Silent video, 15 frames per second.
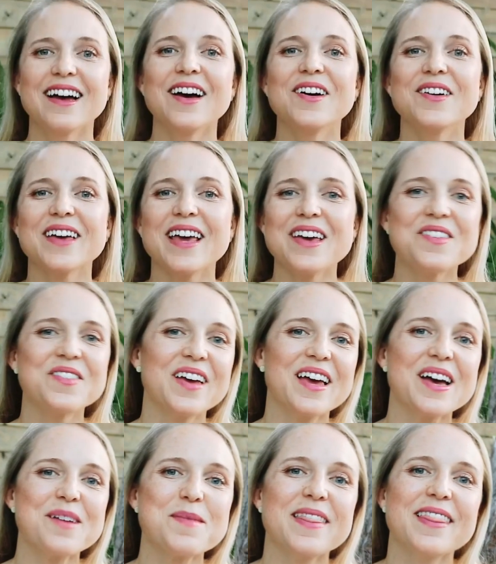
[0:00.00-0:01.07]
Okay
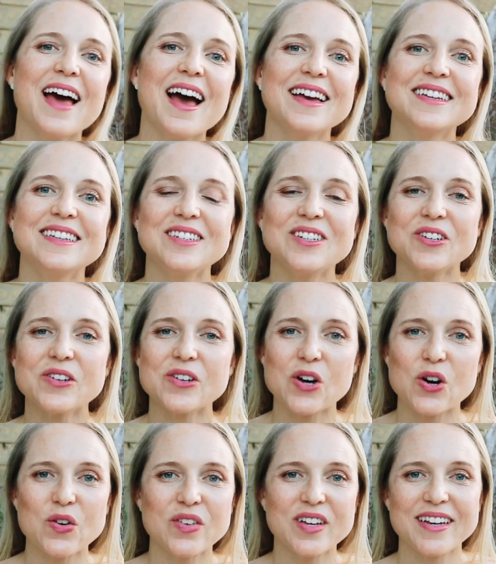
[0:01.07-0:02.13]
fam, that is your
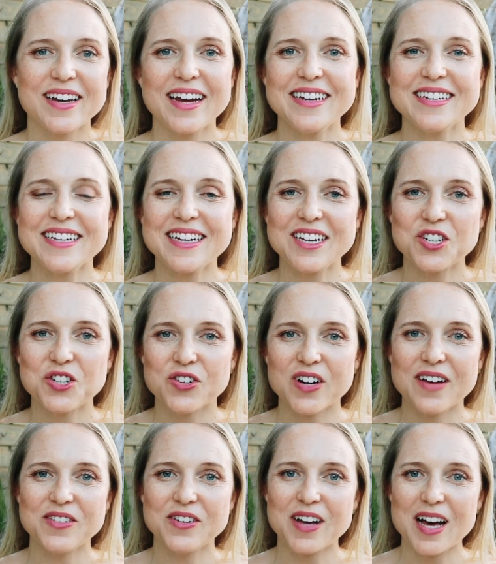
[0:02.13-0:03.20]
COVID-19
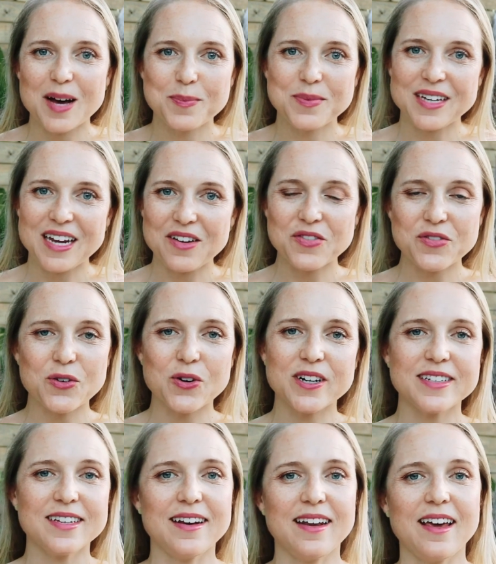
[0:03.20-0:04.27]
travel update for
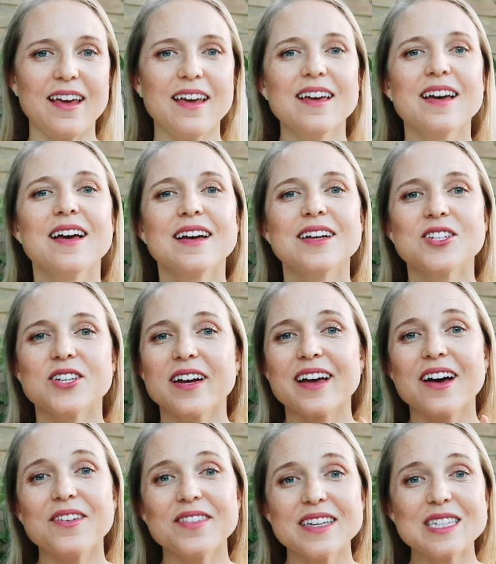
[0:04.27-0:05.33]
today. Check
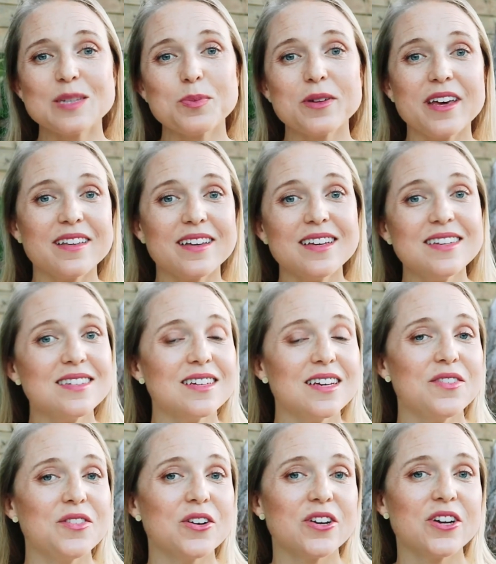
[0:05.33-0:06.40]
out this playlist
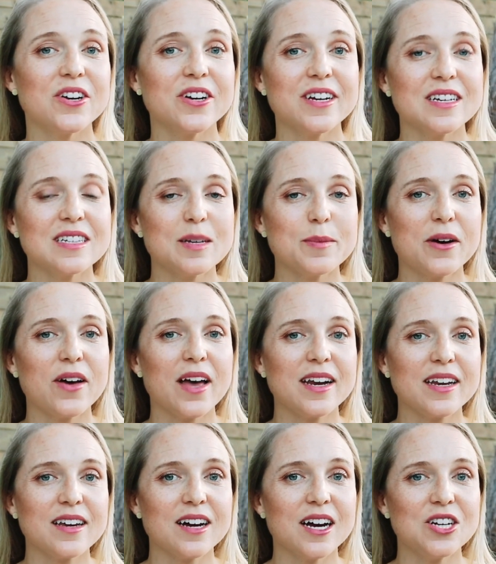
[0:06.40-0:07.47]
if you're curious about
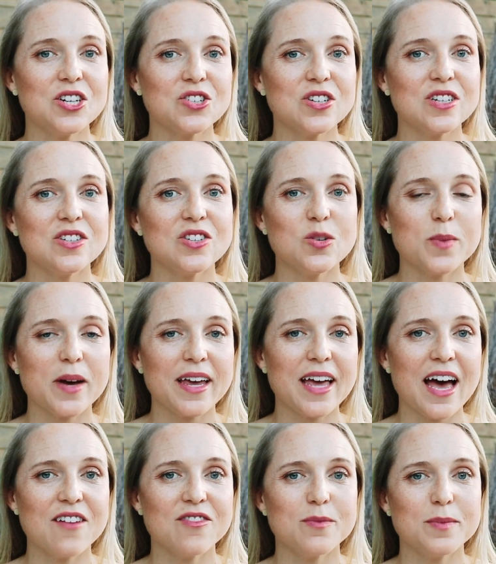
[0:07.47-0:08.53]
any countries you might
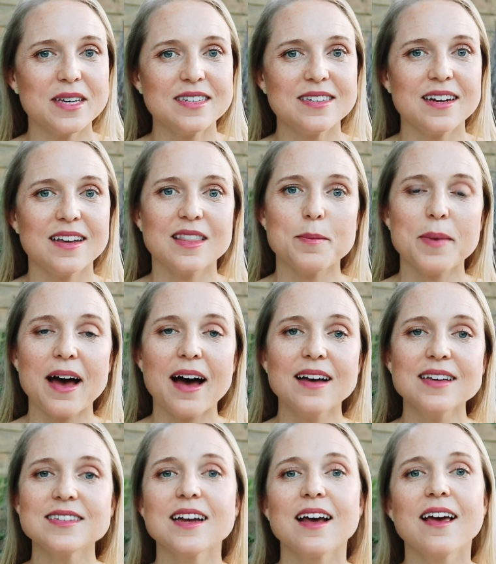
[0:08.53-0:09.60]
have missed in the
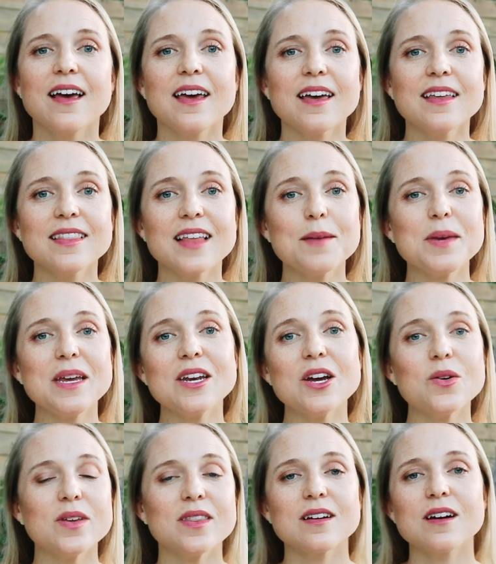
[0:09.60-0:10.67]
past, and let me know
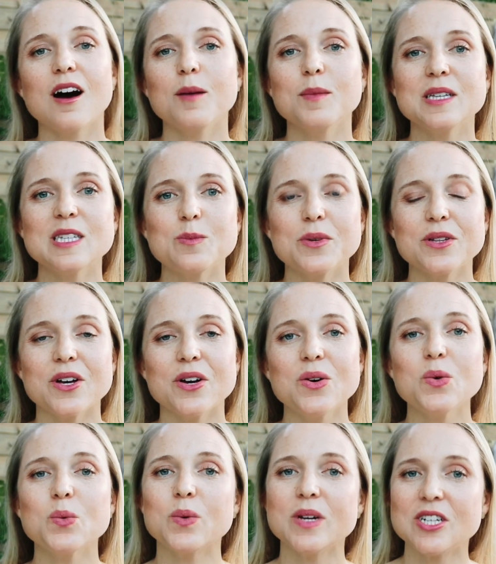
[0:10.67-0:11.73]
in the comments below
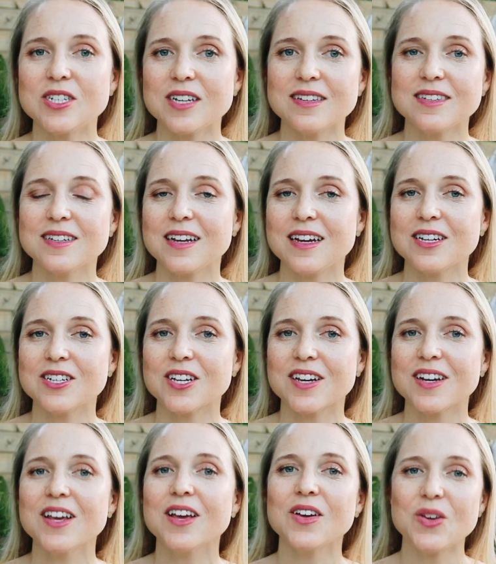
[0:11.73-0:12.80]
which
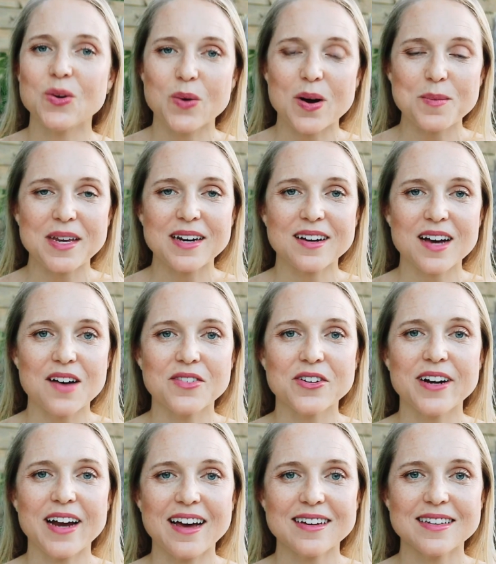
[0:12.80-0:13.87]
destination you want me to cover
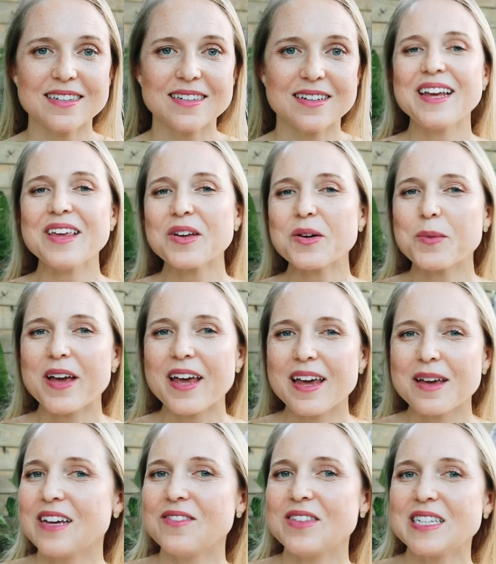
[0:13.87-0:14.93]
next. Either way,
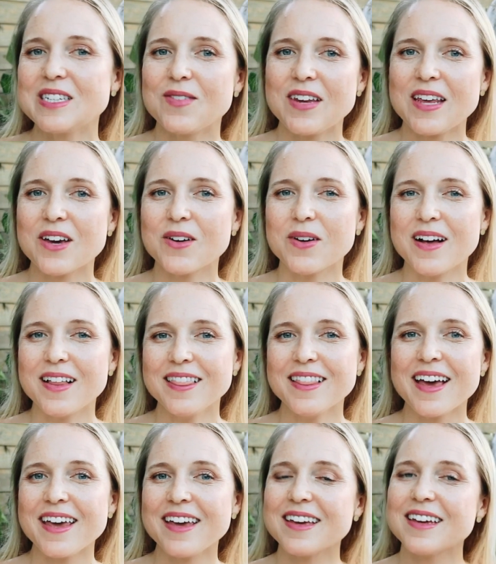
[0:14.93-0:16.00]
give this video a
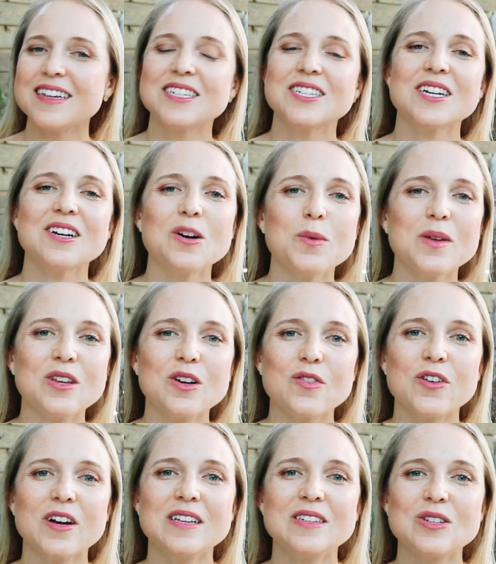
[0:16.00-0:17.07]
like, share it with your
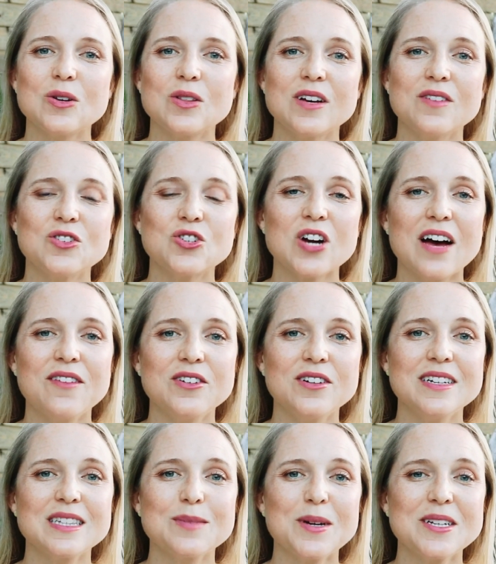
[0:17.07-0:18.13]
friends who love travel
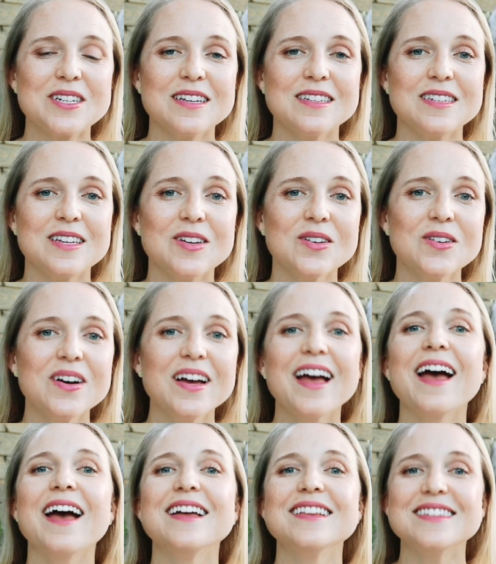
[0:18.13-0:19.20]
as much as you,
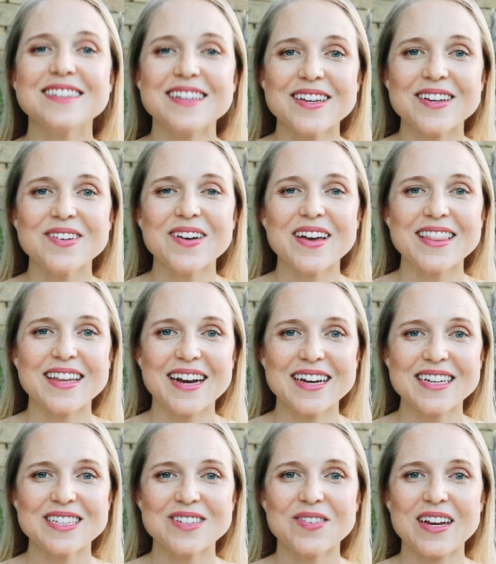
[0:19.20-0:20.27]
and see you in the
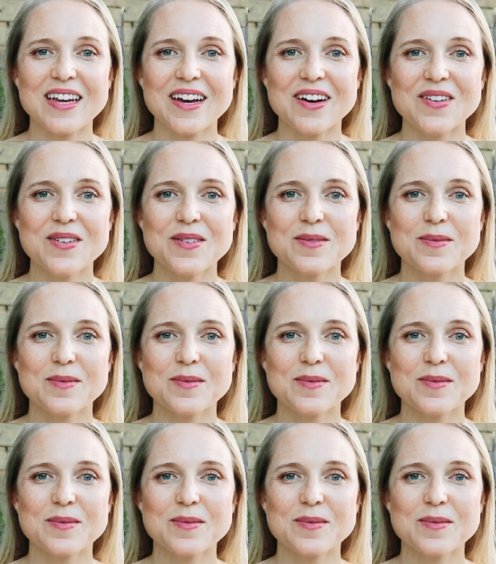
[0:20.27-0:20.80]
next video.